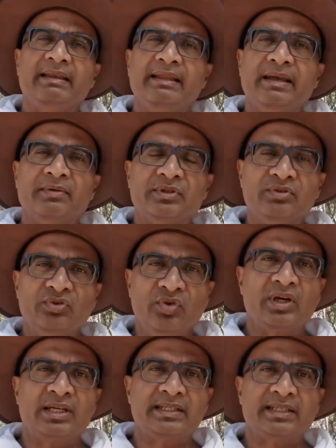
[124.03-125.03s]
There was
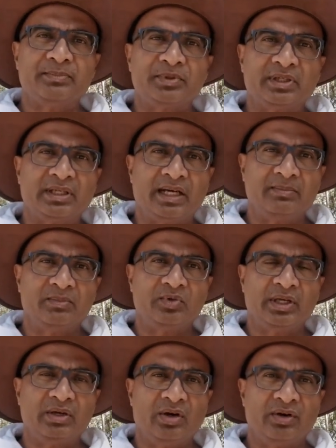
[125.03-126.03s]
no consumption
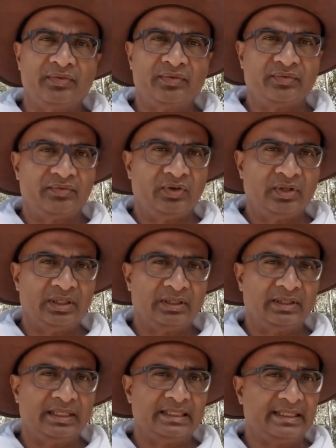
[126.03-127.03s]
going off
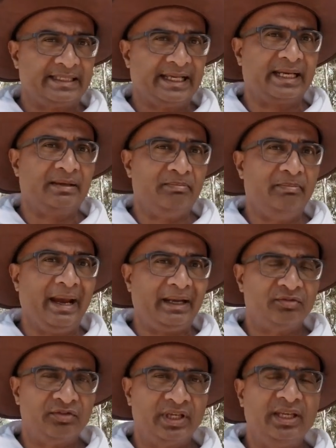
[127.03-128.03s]
on the second
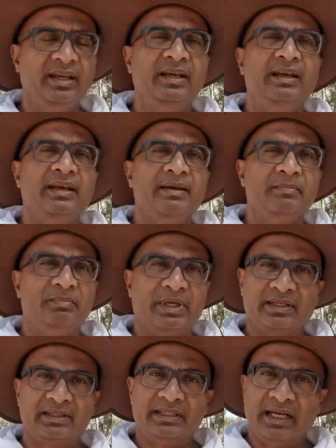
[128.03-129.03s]
battery
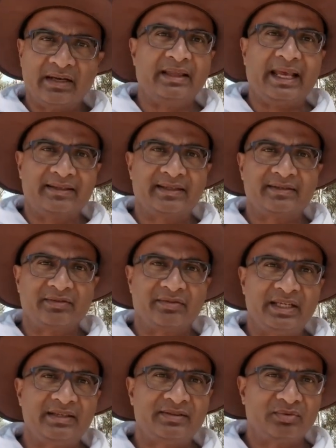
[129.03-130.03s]
because none of the
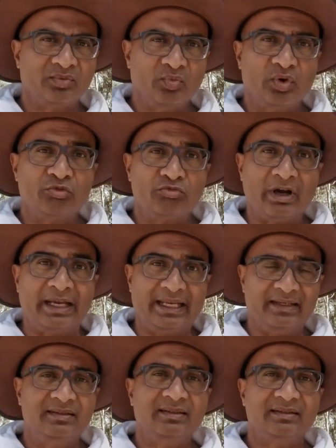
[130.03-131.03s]
accessories were
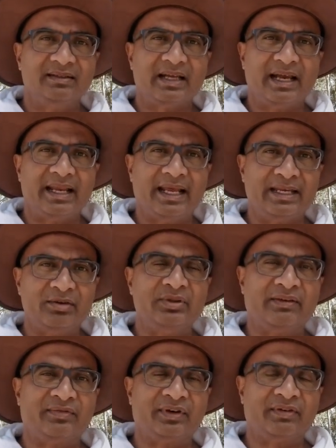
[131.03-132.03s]
running, and I knew
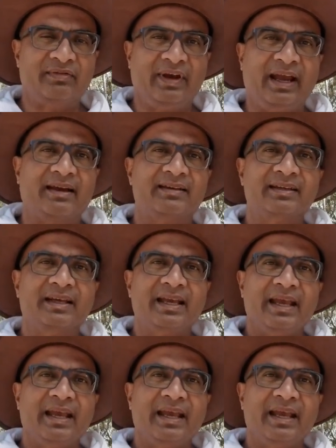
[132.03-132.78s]
that for a fact.